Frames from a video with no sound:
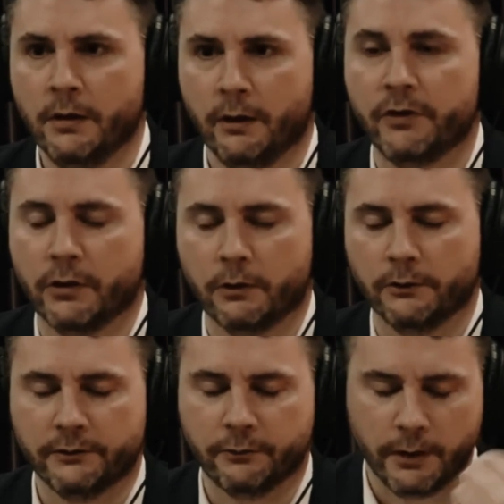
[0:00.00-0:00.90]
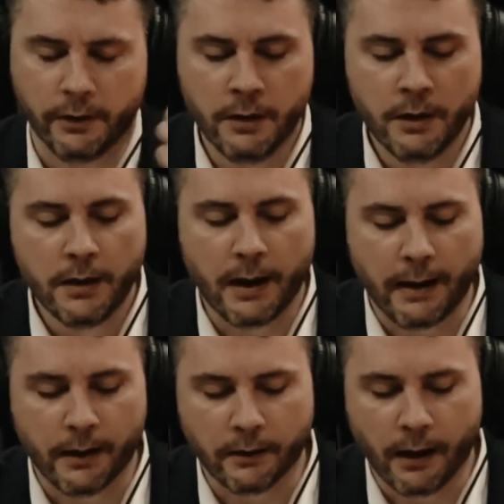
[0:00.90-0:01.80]
Of the unheard, that's right.
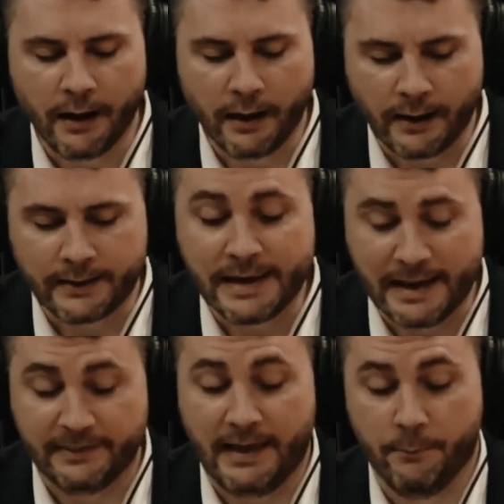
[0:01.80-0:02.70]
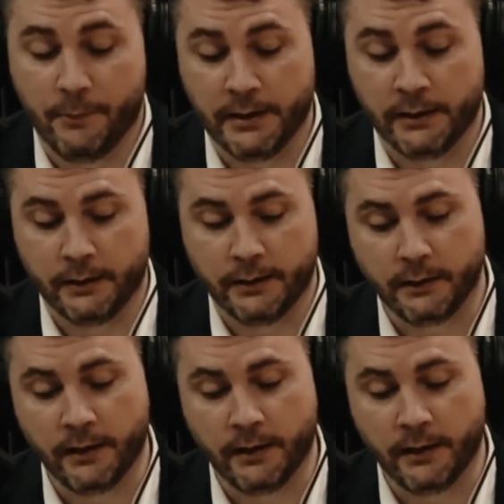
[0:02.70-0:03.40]
And I get that, man. I get it.